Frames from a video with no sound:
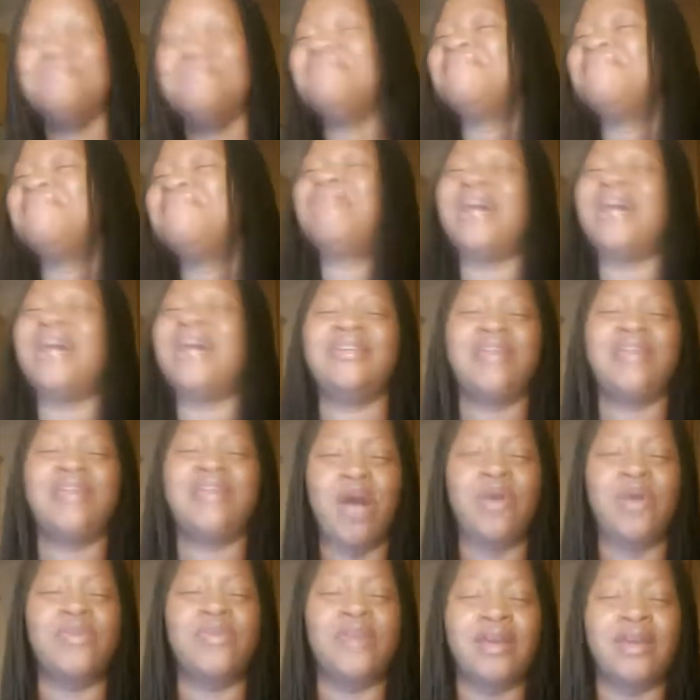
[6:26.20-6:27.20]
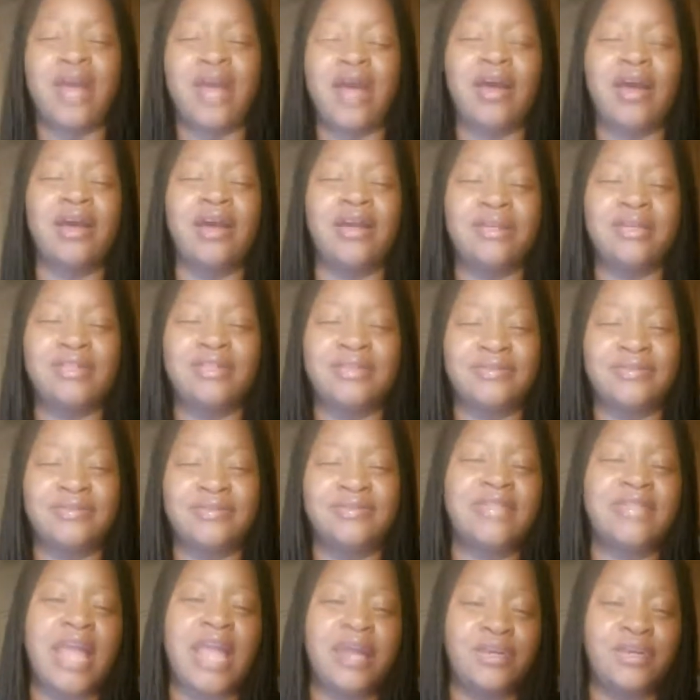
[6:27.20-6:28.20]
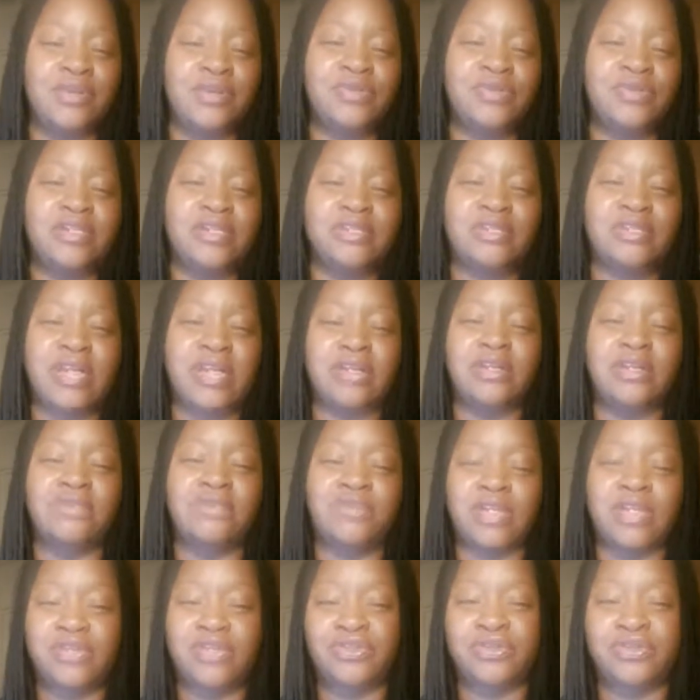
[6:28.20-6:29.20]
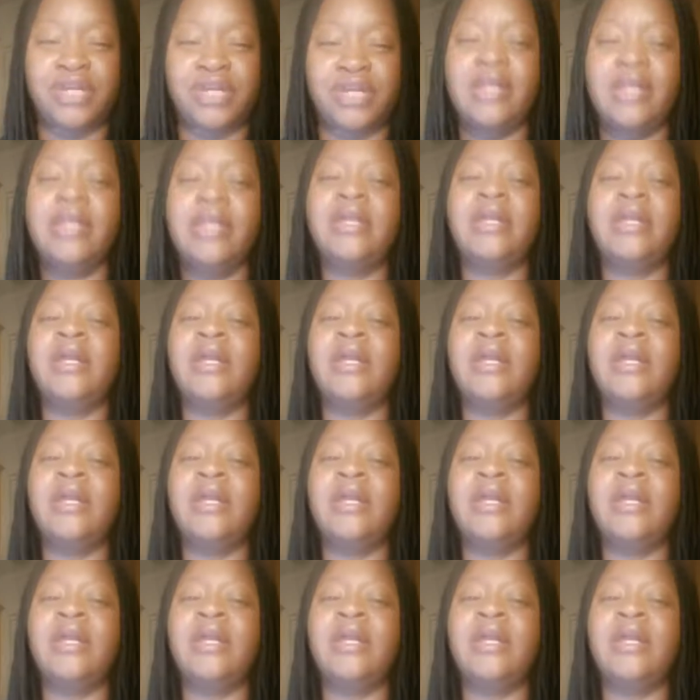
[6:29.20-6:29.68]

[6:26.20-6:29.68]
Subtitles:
But no, thank you, Distinctively Dree.